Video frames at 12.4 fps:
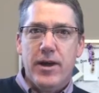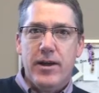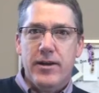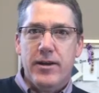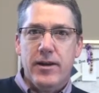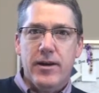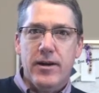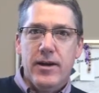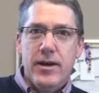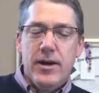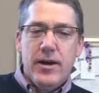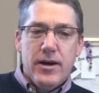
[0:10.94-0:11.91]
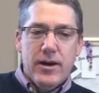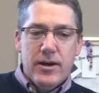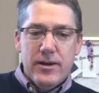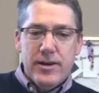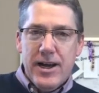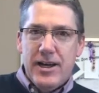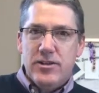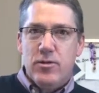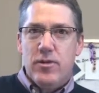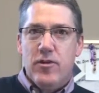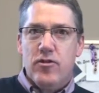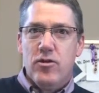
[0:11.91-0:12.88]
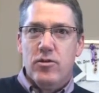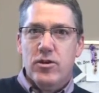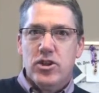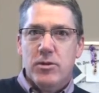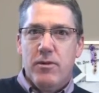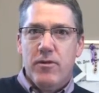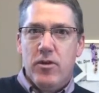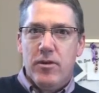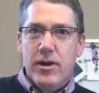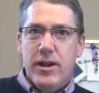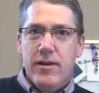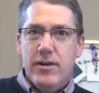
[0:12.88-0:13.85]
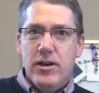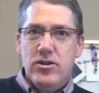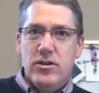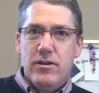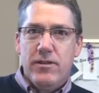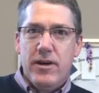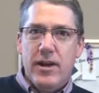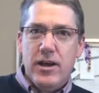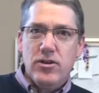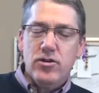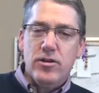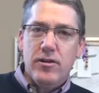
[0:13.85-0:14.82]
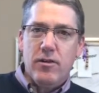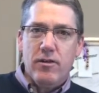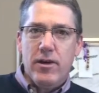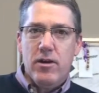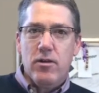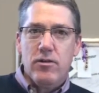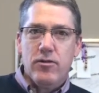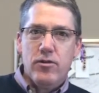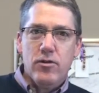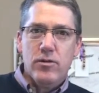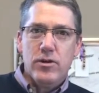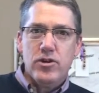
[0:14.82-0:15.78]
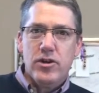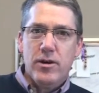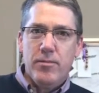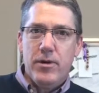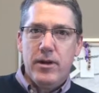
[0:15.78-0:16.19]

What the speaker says: that are tasked with the stewardship of the organization, the financial and the legal stewardship.